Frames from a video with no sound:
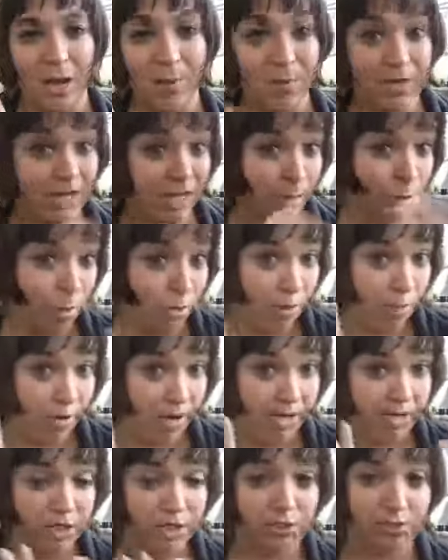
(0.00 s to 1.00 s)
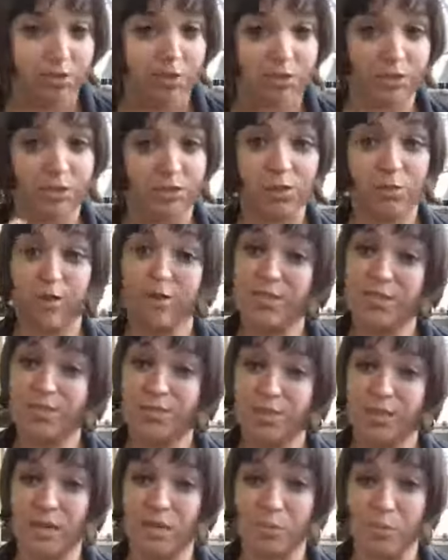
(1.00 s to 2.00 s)
I'm going to keep going back to this. Stories
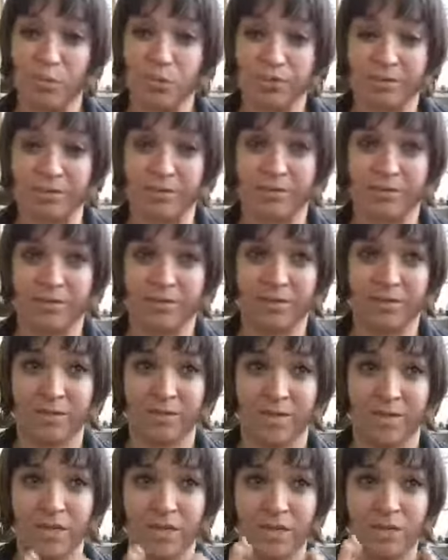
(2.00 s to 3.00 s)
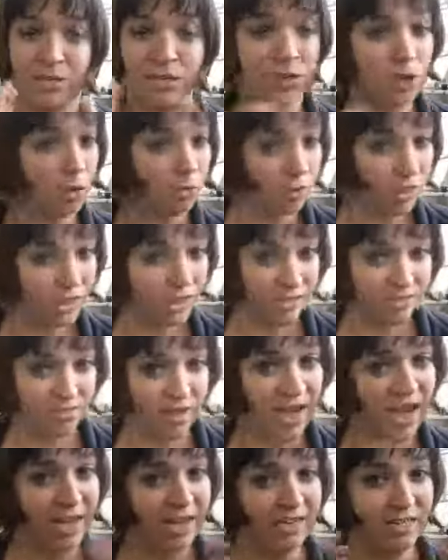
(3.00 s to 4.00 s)
are very important. Don't
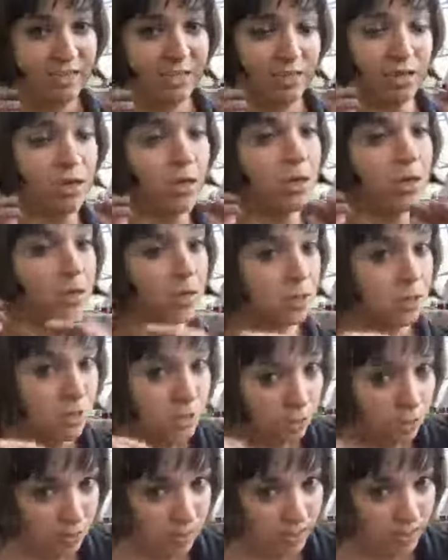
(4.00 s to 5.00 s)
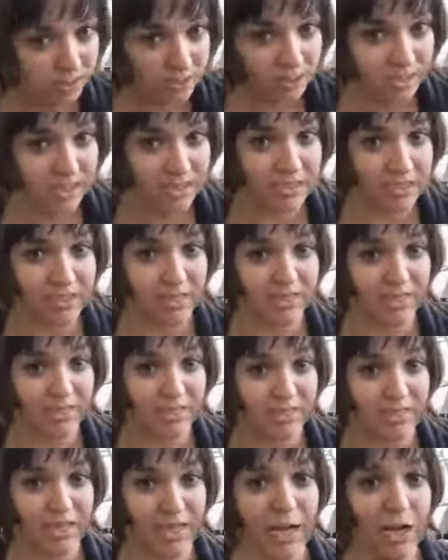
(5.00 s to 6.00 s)
list facts. Don't list
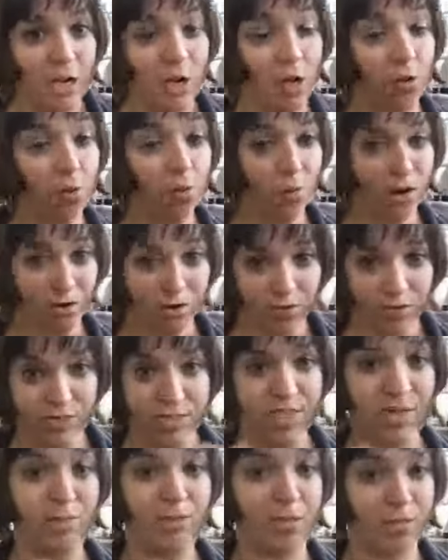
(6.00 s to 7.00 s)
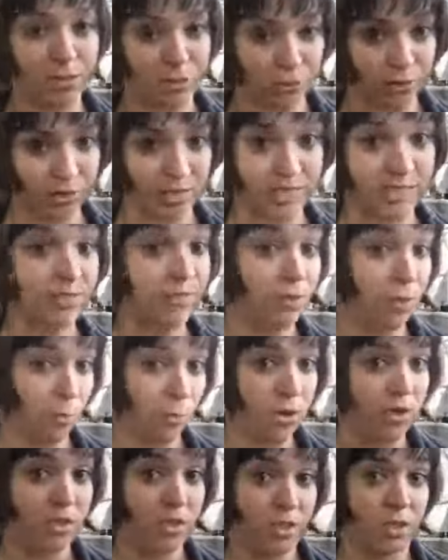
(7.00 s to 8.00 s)
statistics. Reference them in stories if
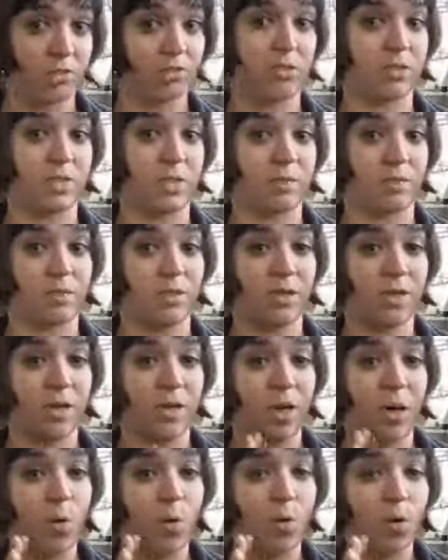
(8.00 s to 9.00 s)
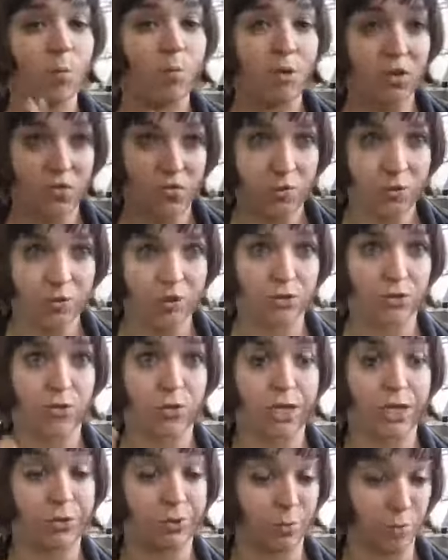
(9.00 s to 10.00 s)
you want to use them. We're built for
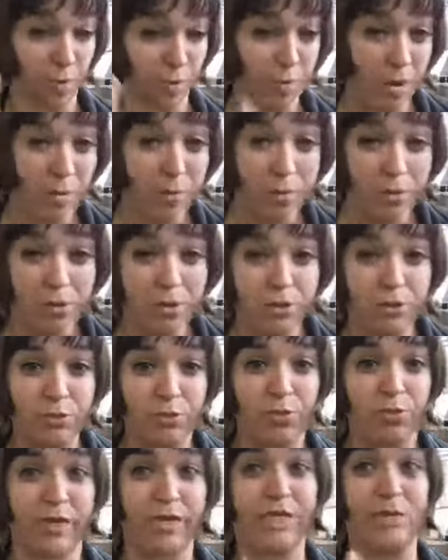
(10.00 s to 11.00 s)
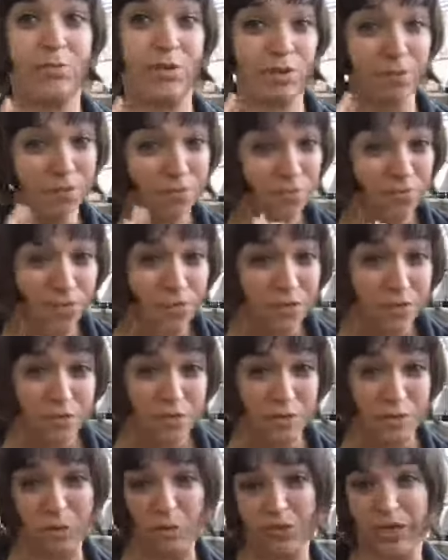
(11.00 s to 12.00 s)
stories. We remember stories. We feel
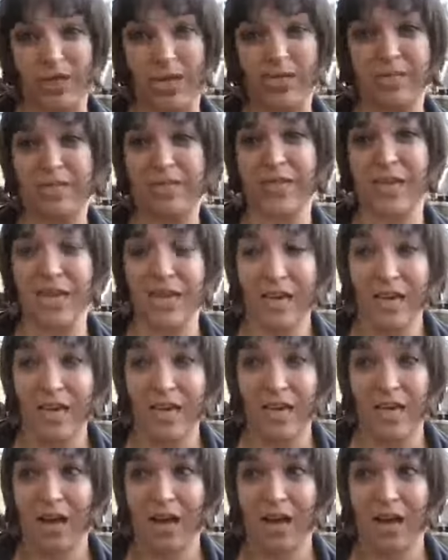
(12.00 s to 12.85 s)
stories.